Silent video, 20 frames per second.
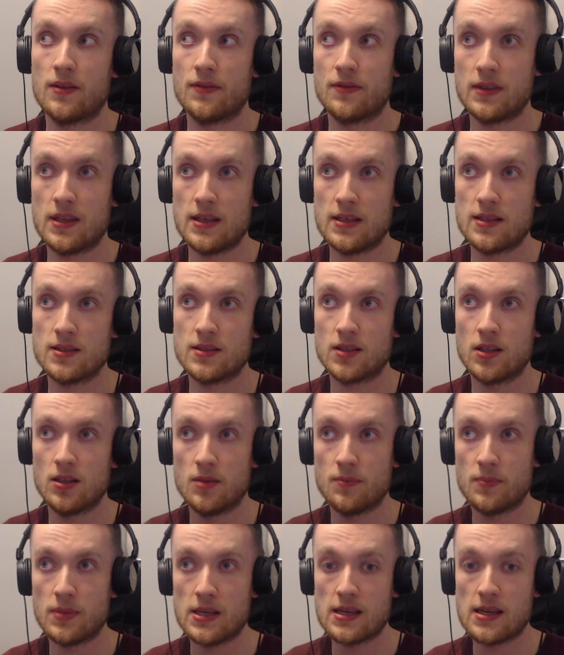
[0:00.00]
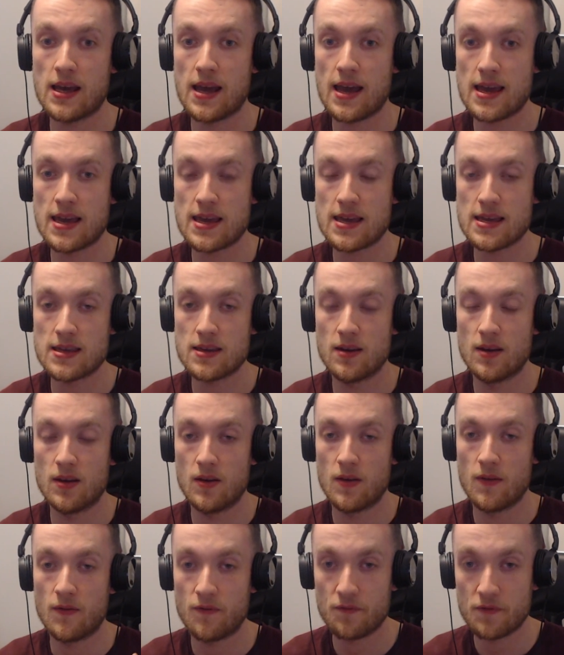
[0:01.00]
this is going to be
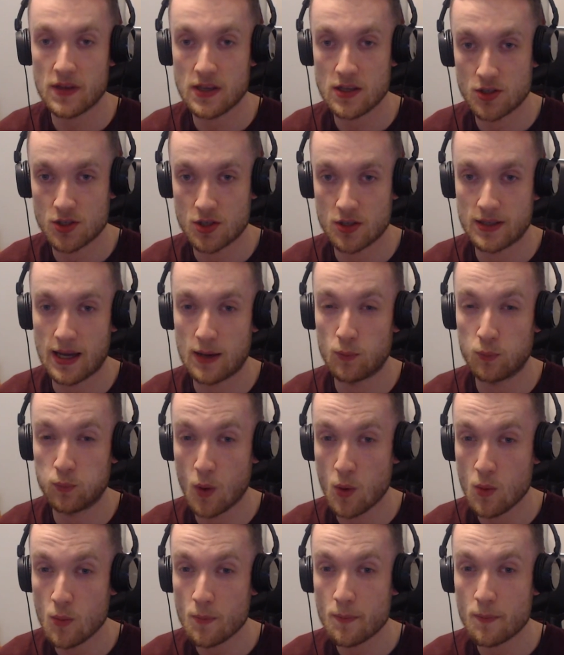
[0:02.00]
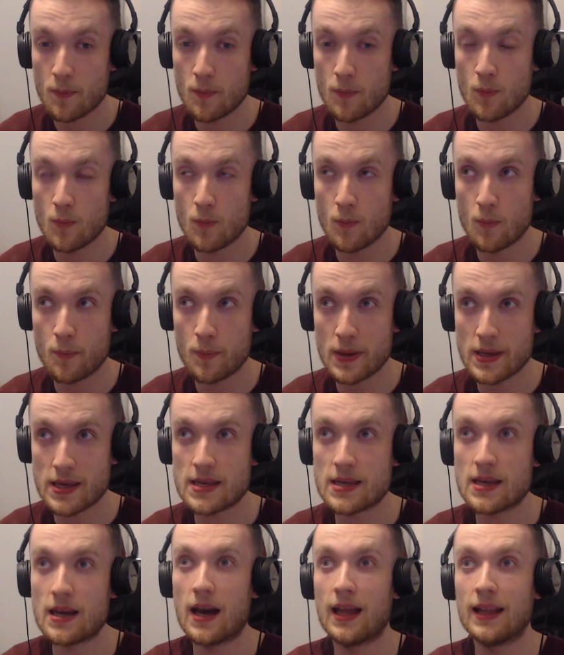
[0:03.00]
a feature that won't
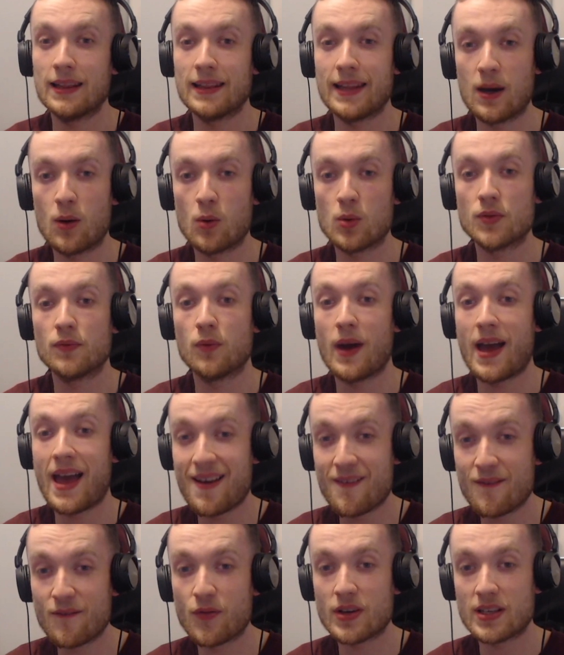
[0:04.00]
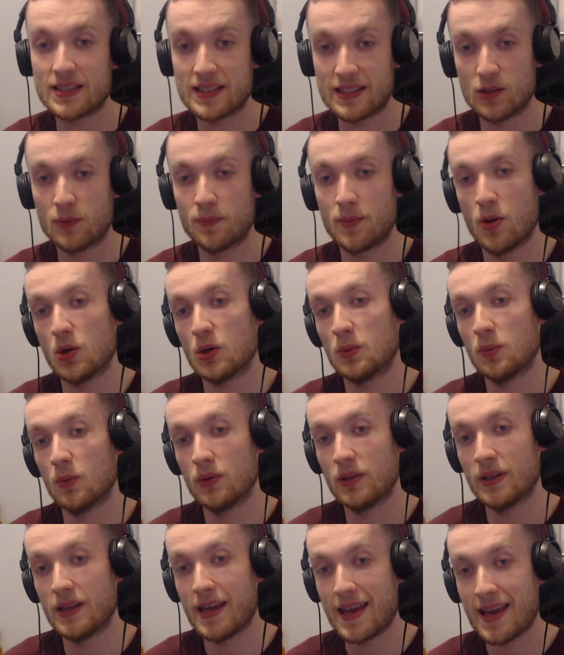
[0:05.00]
be allowed for every single
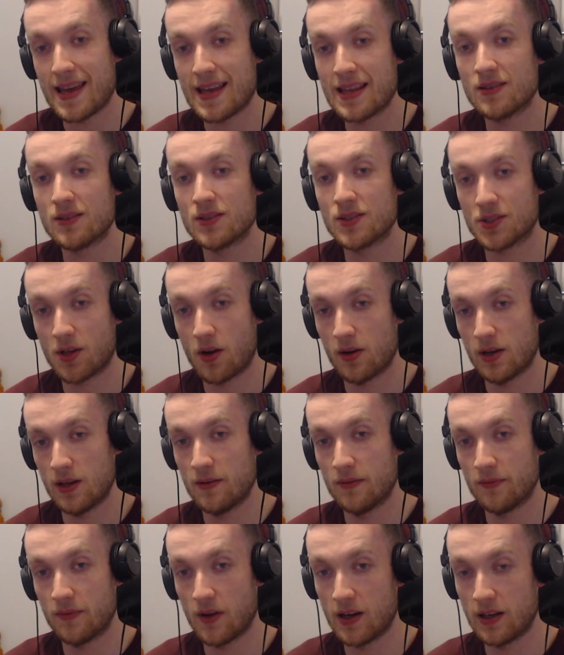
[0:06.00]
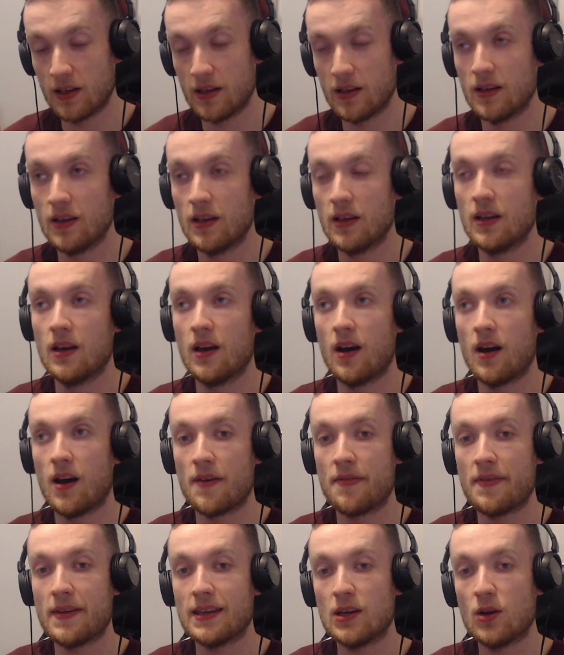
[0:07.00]
Pokemon in Scarlet and Violet. I
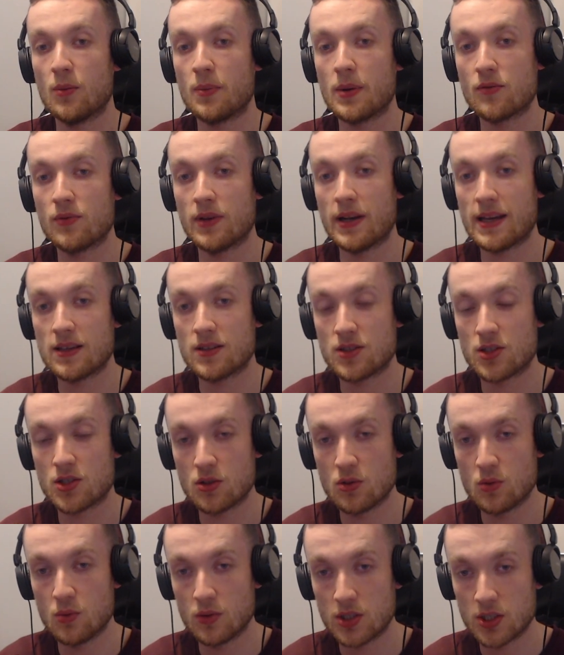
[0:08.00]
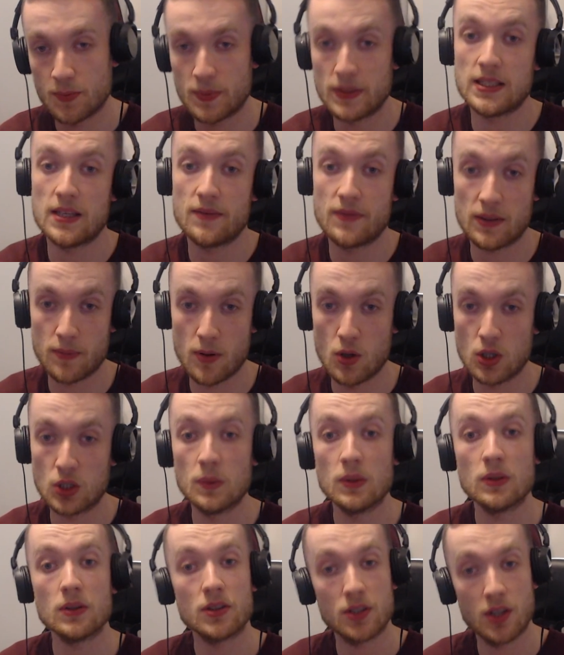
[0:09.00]
think it will be related to specific
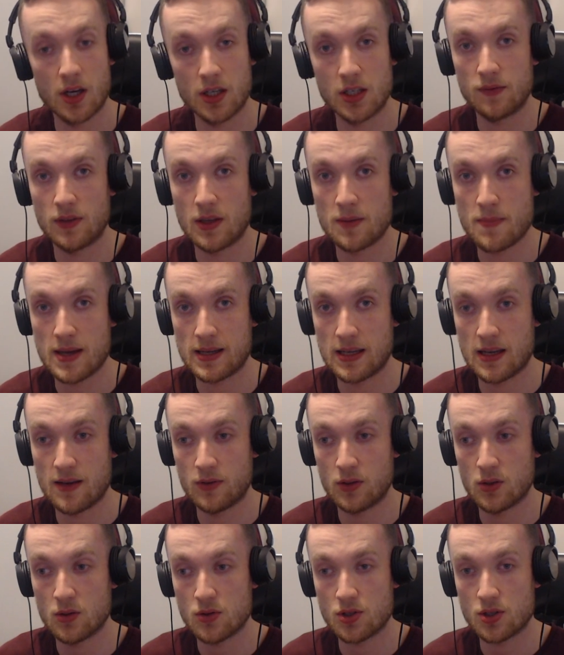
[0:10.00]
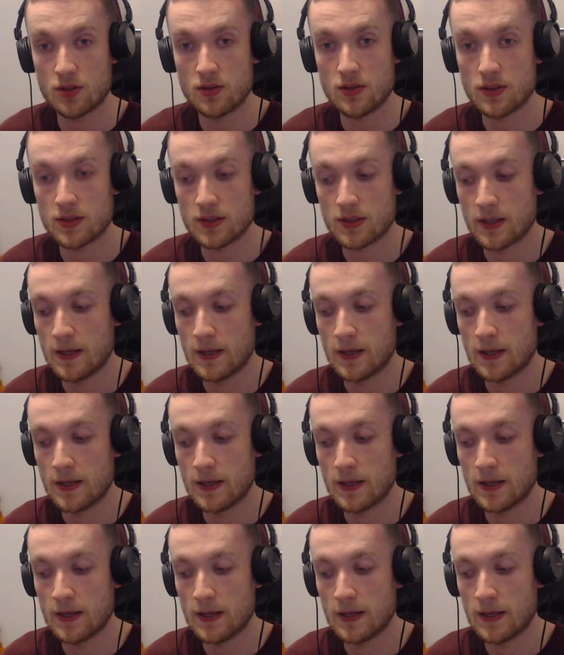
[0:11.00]
Pokemon, kind of like Mega Evolutions.